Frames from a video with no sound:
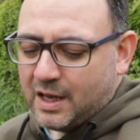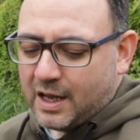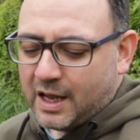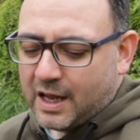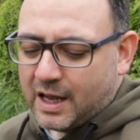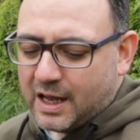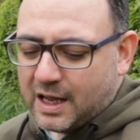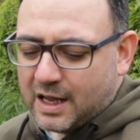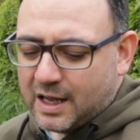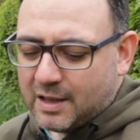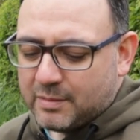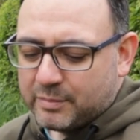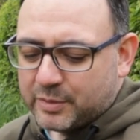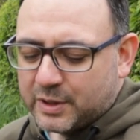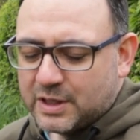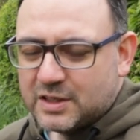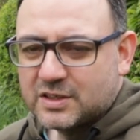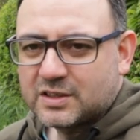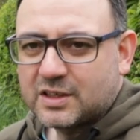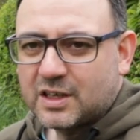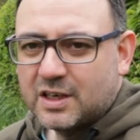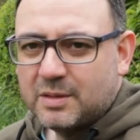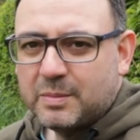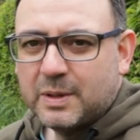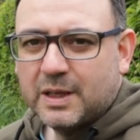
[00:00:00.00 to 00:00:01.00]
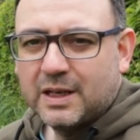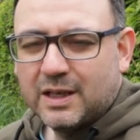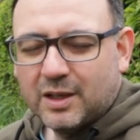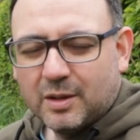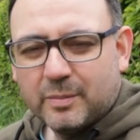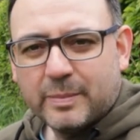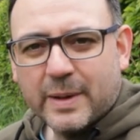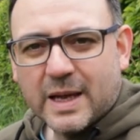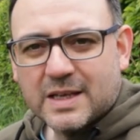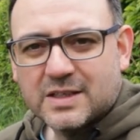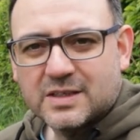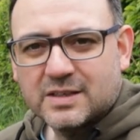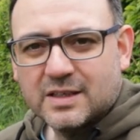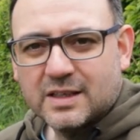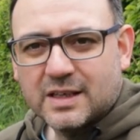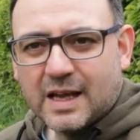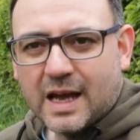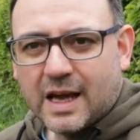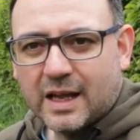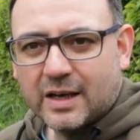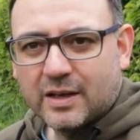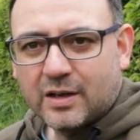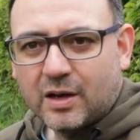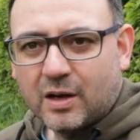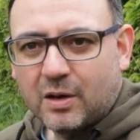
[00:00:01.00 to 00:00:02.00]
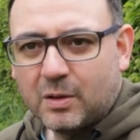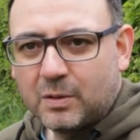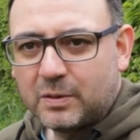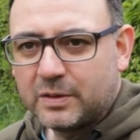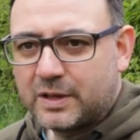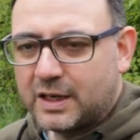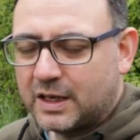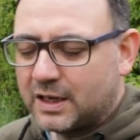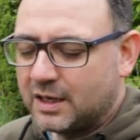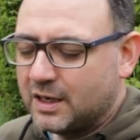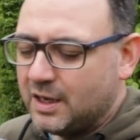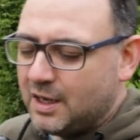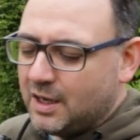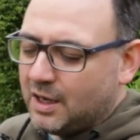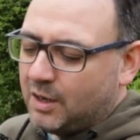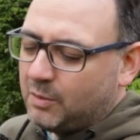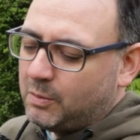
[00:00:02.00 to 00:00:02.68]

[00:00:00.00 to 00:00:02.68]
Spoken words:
but it's going to be a little better than hand holding.